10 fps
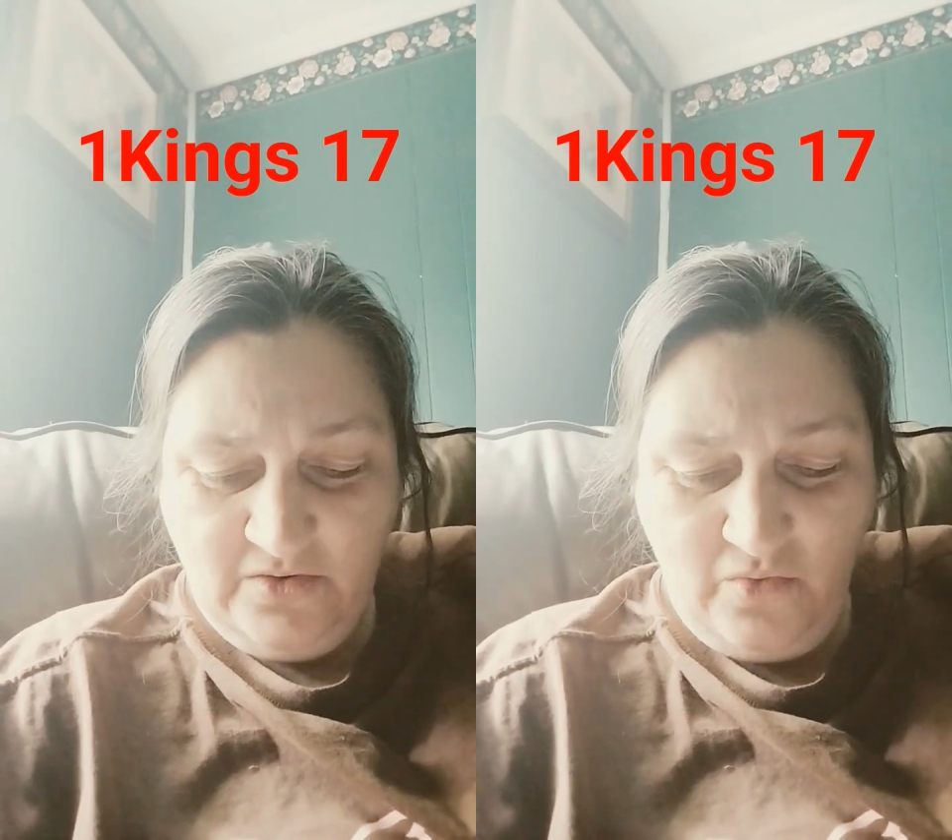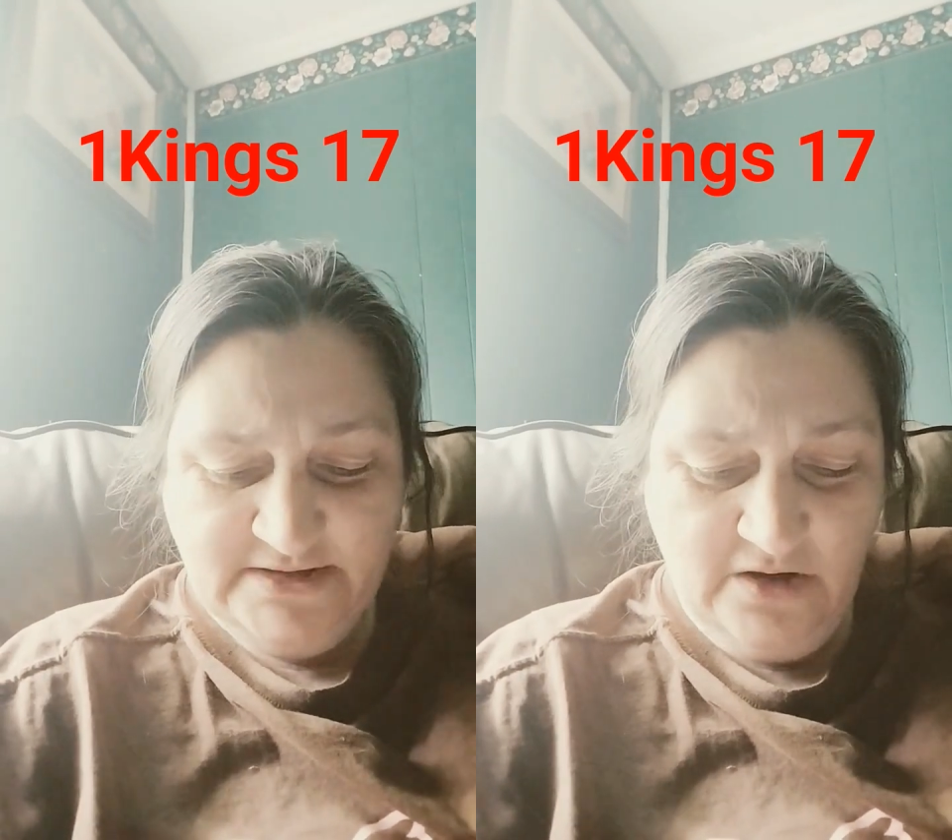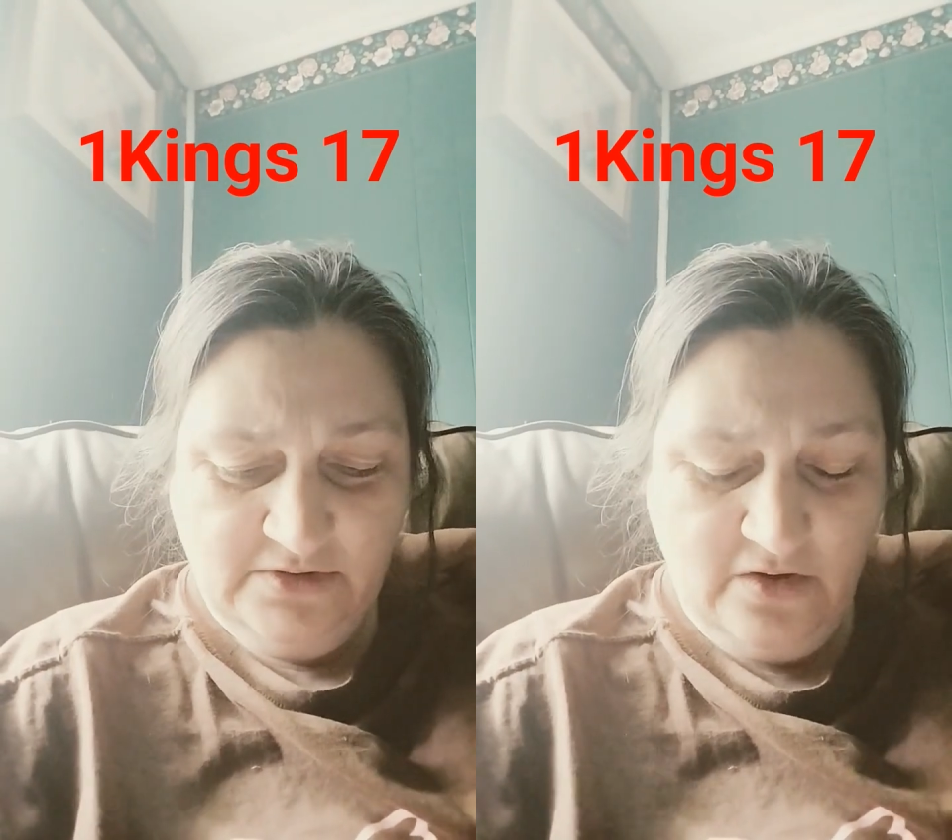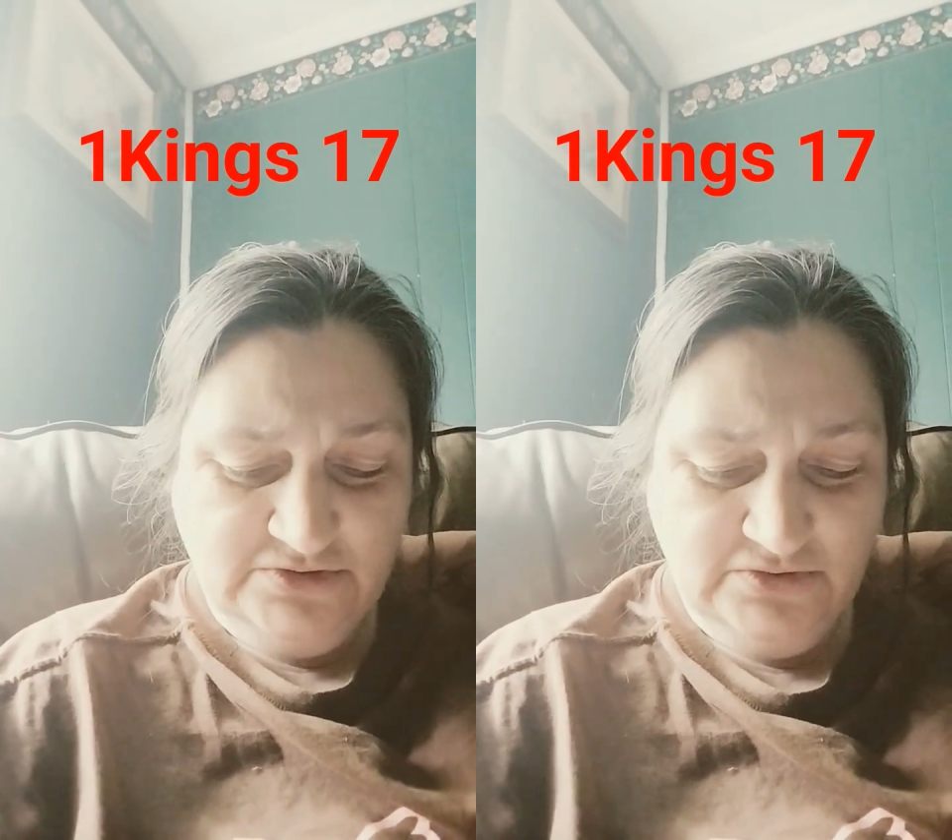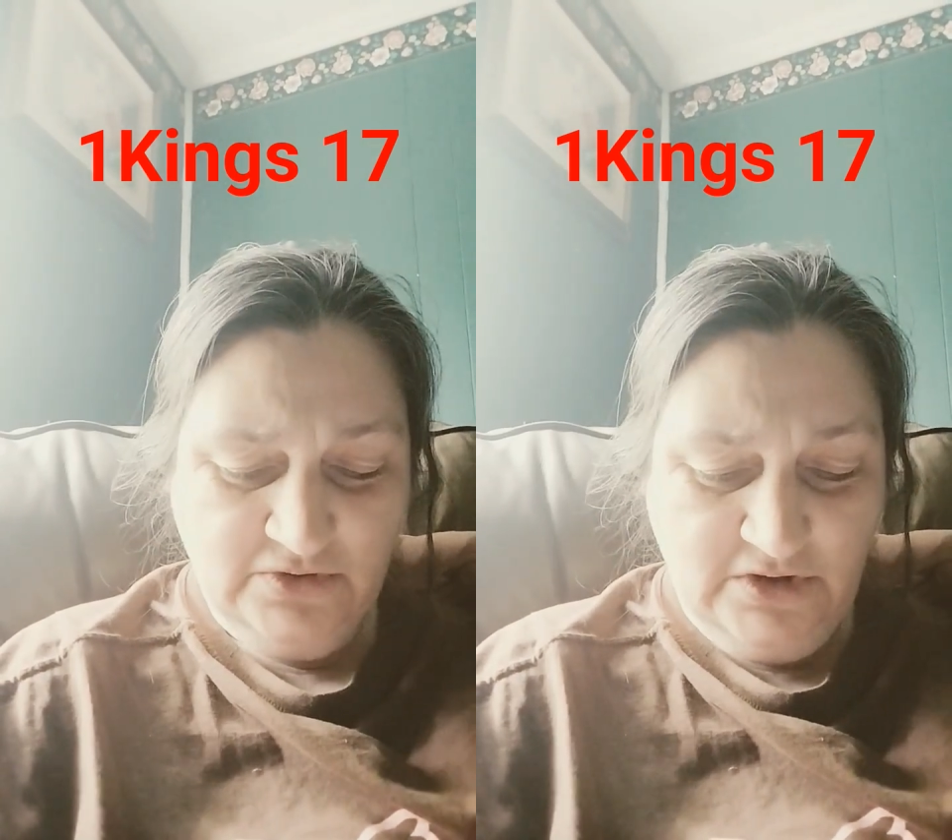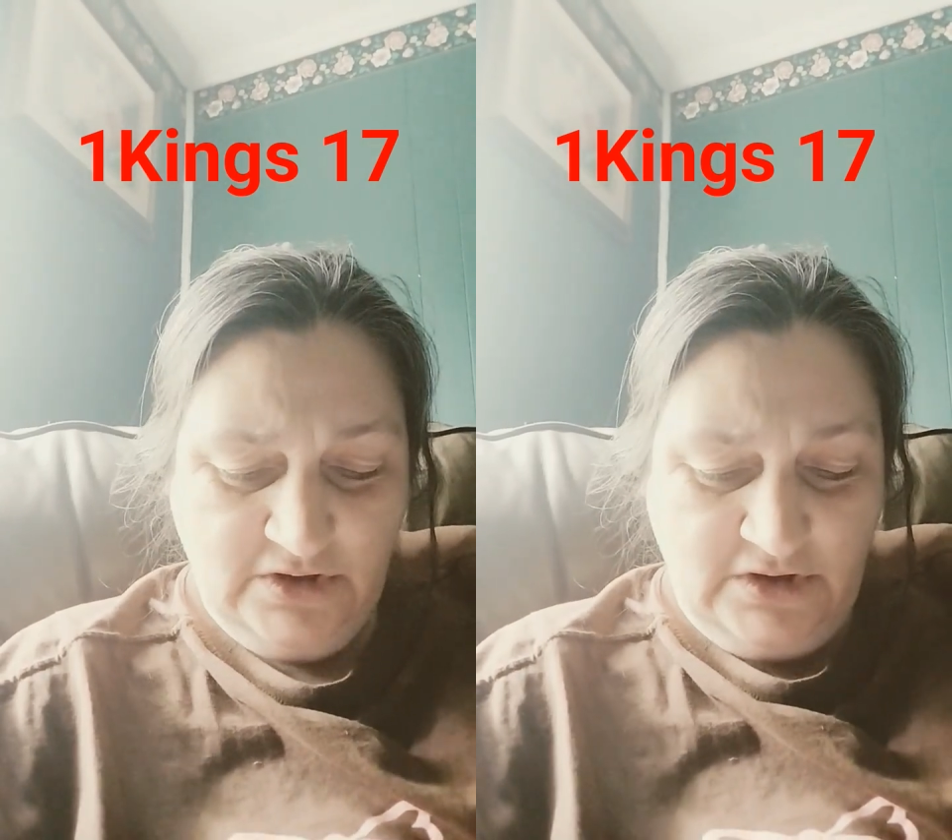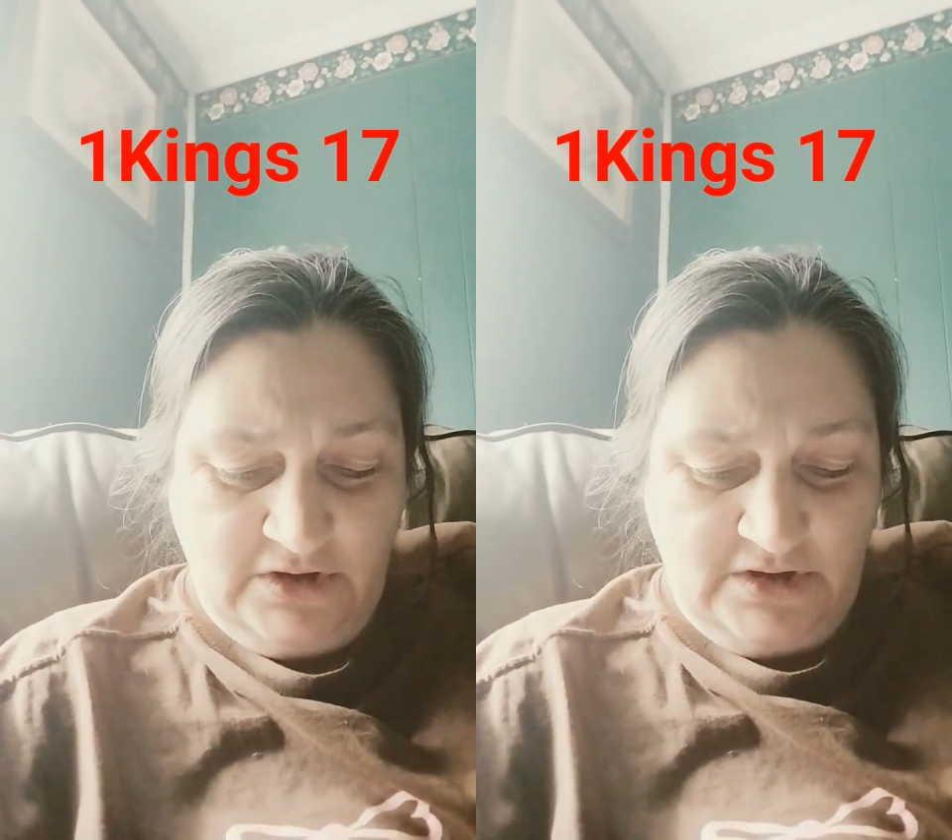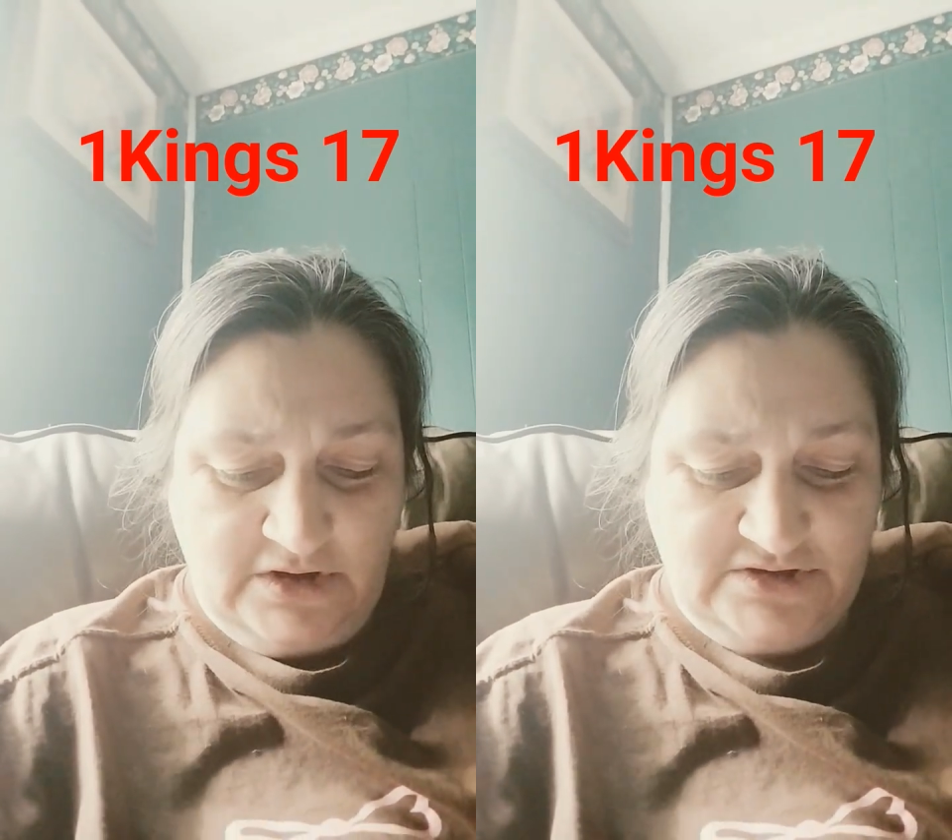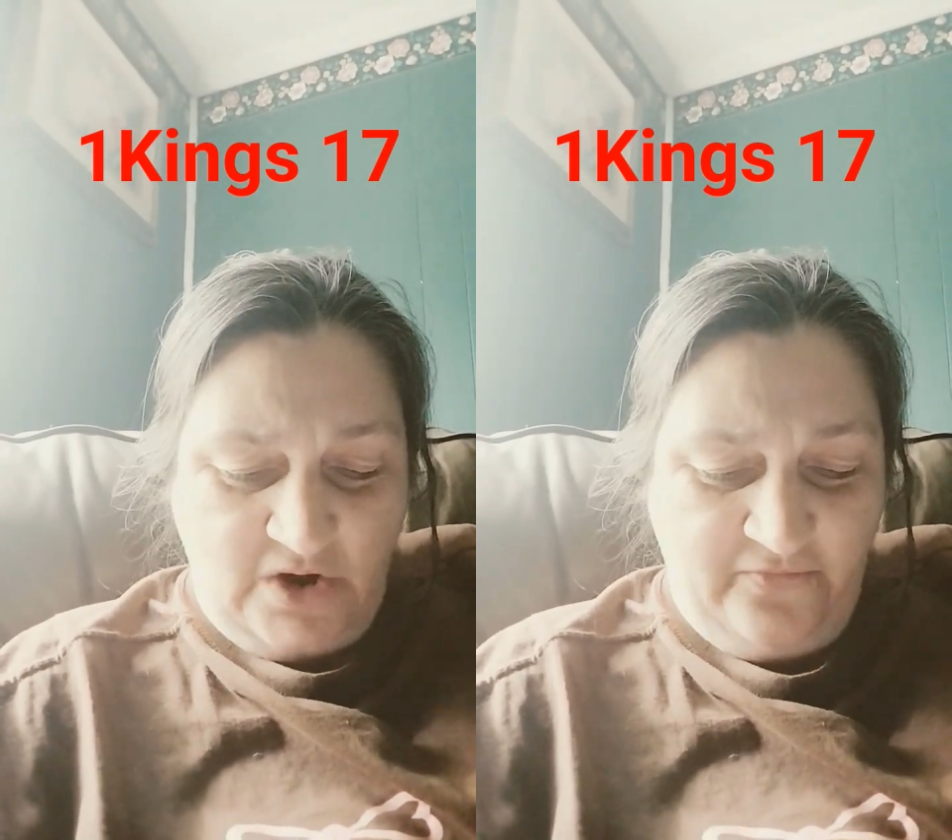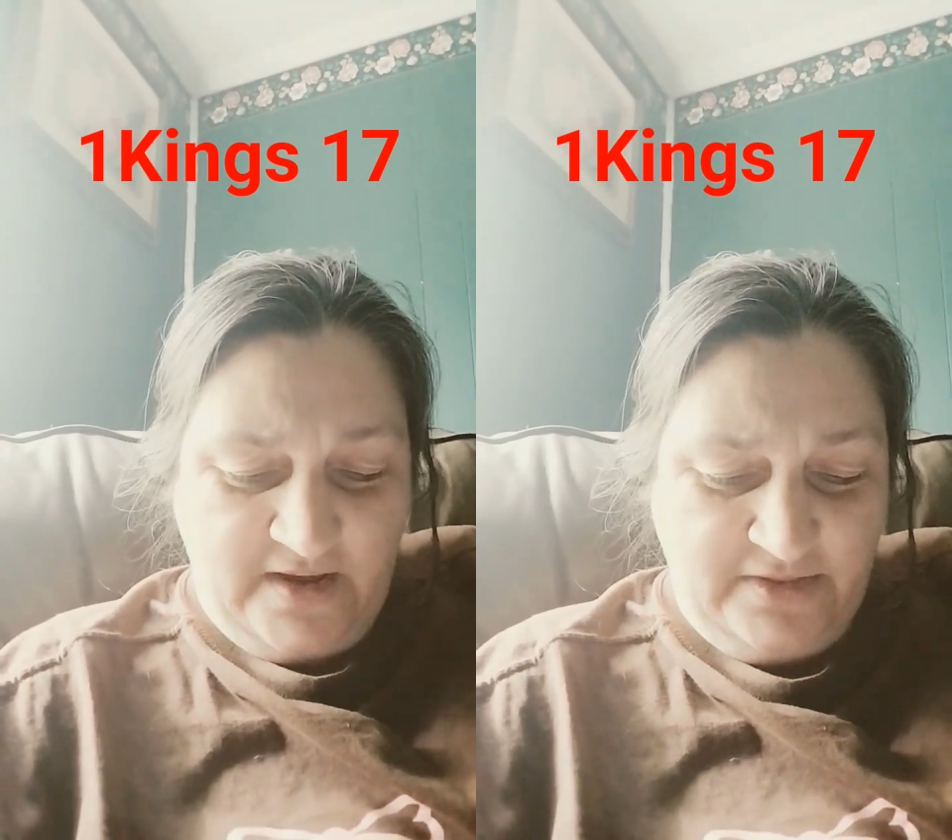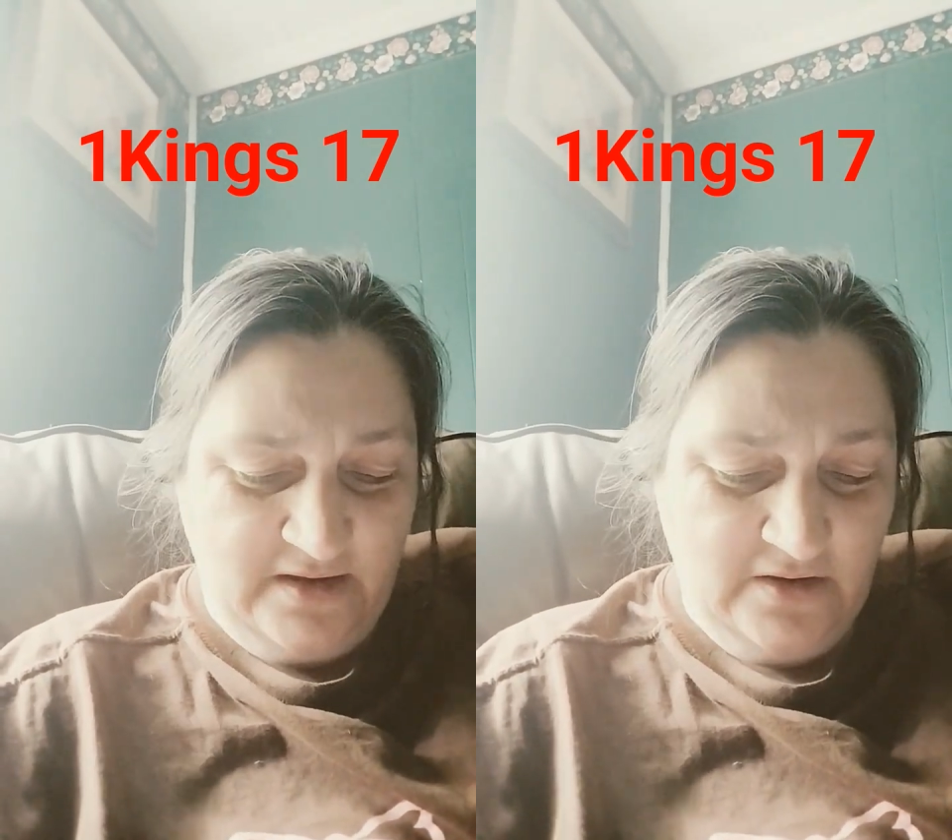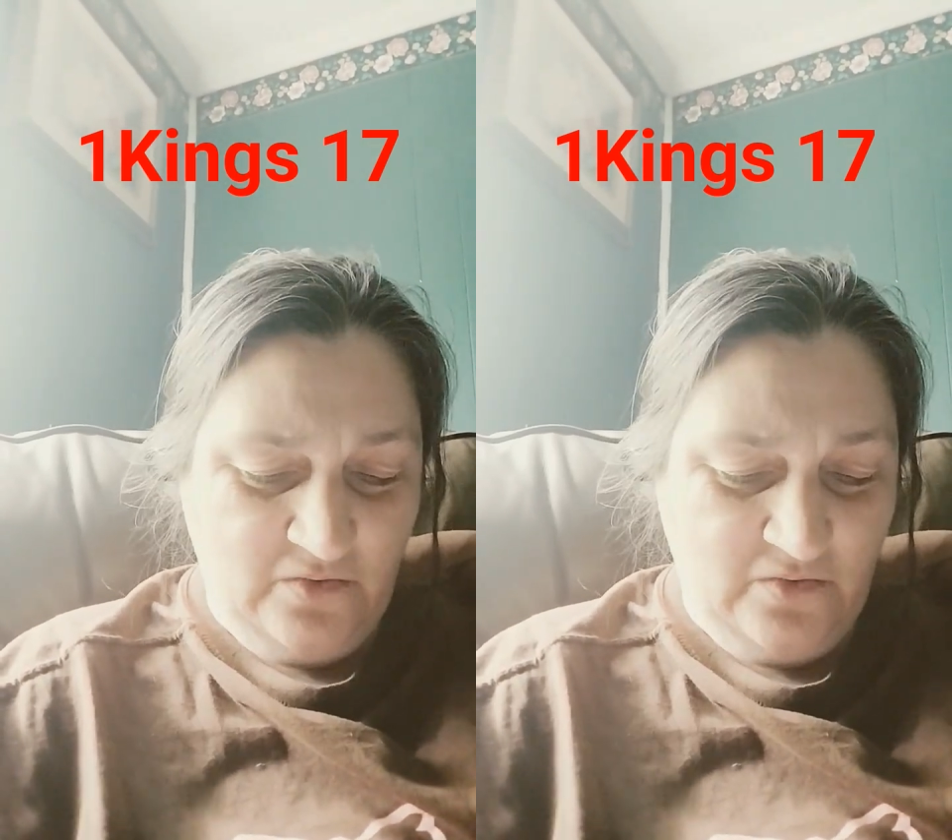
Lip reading: Rise up, go to Sarphith,